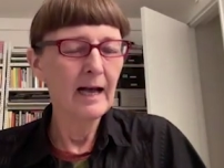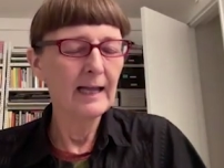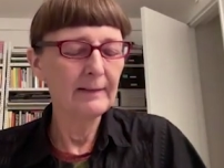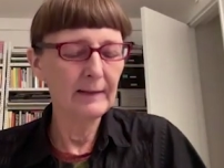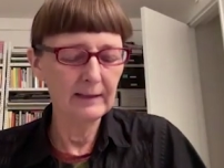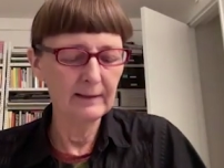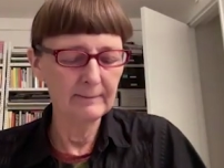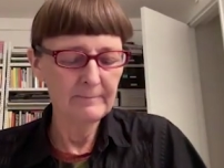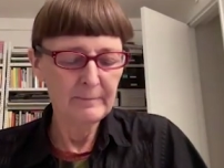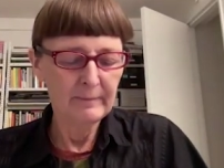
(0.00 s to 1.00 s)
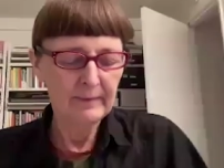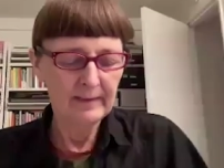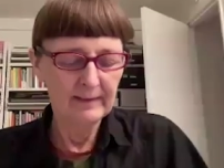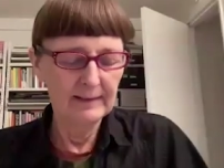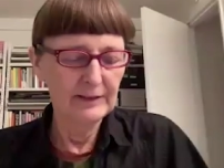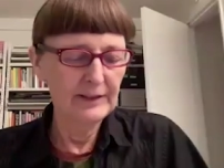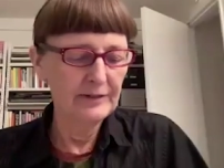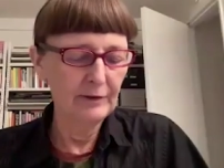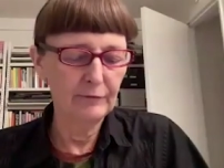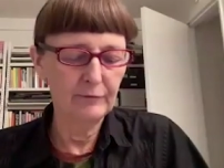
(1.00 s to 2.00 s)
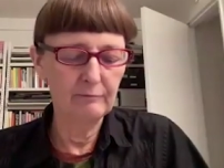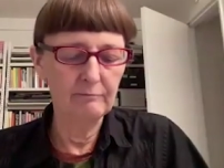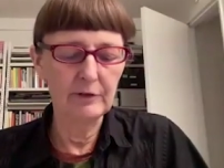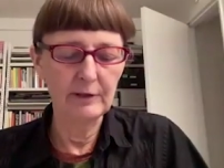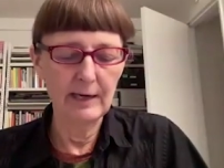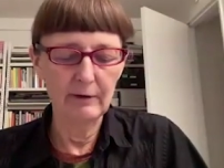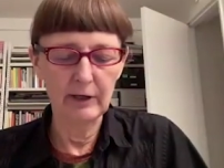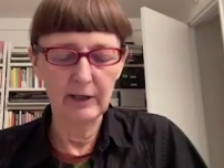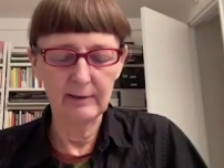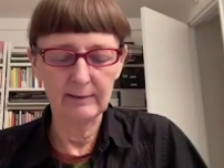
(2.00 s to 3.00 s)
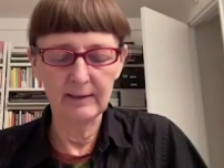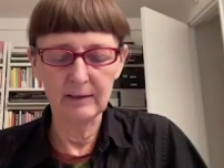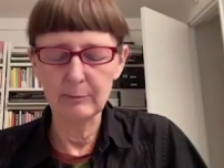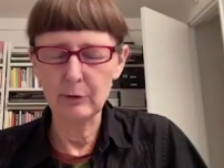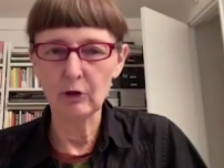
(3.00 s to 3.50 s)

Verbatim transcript: Uh, and then there's this sort of generic um,